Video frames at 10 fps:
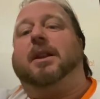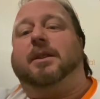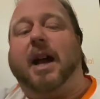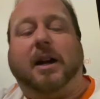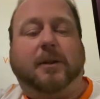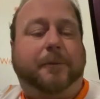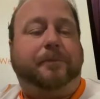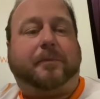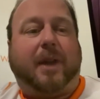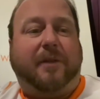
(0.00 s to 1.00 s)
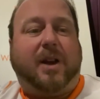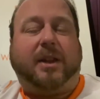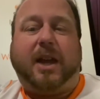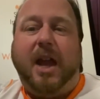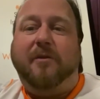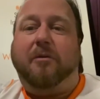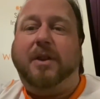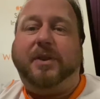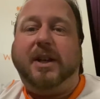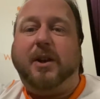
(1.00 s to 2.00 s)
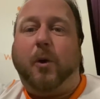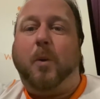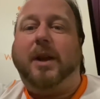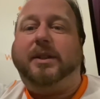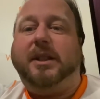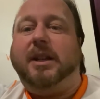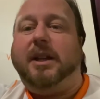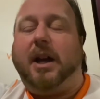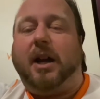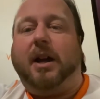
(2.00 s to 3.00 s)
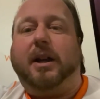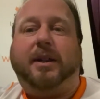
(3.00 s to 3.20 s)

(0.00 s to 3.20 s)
Now I've got everything ready uh,